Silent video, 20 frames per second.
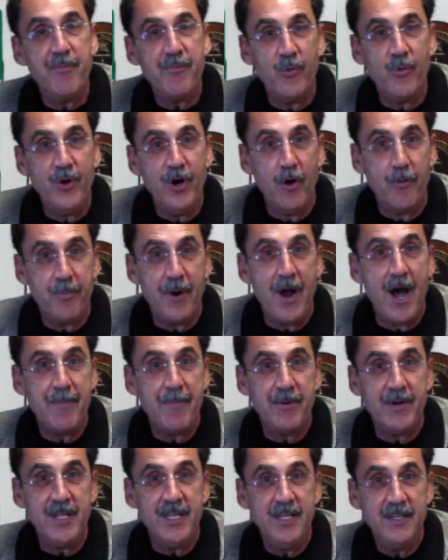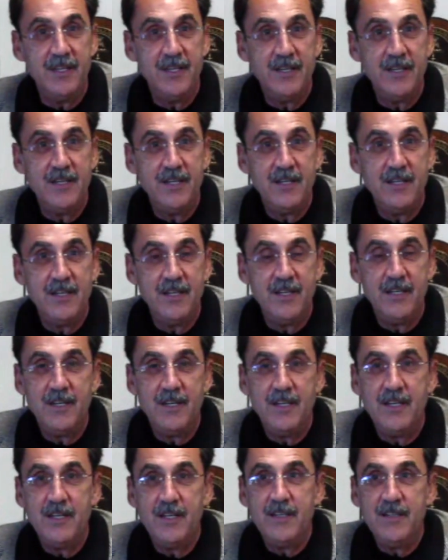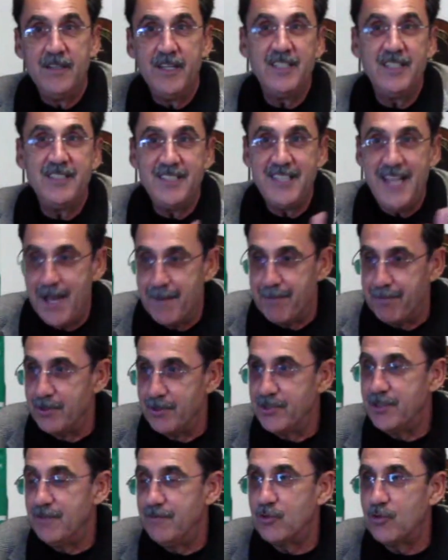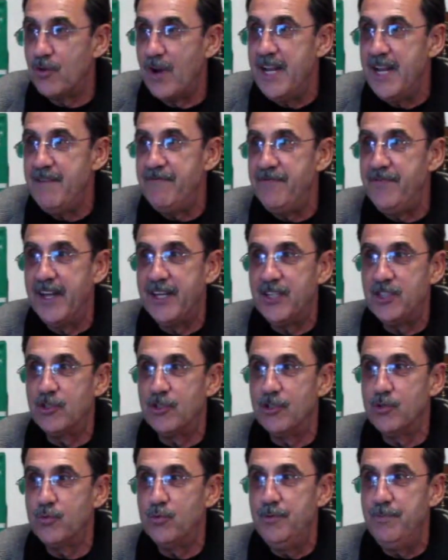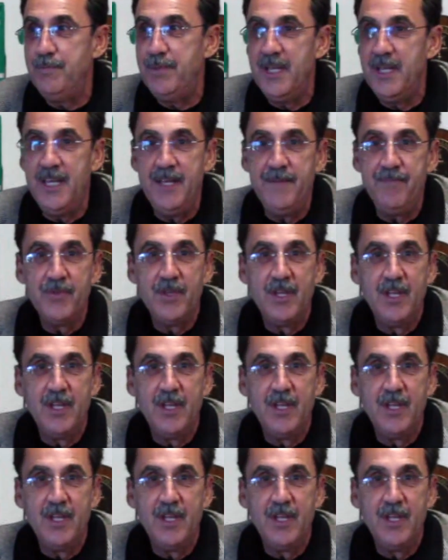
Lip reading: the real property. Examples of trade fixtures would be